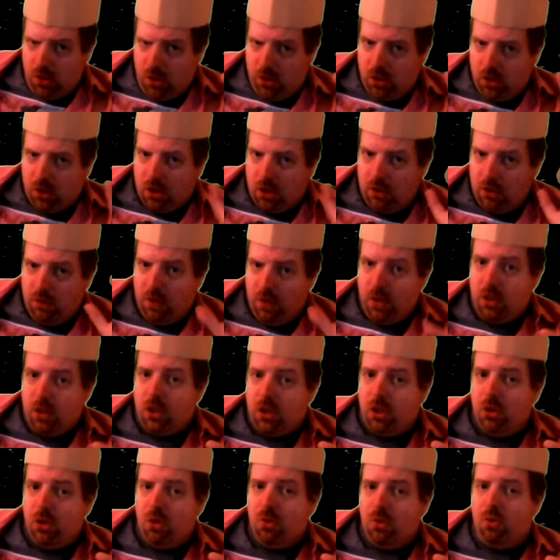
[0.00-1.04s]
to
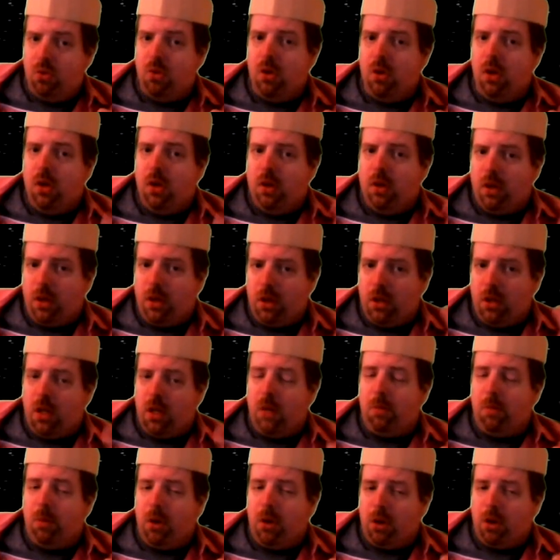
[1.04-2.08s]
convince you that the
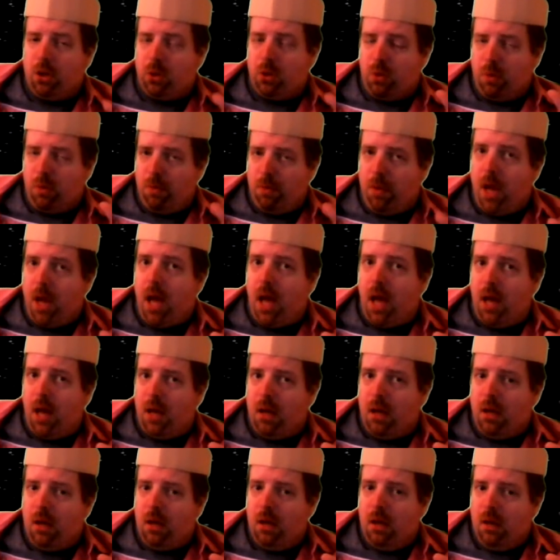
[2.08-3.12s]
Templars were bad.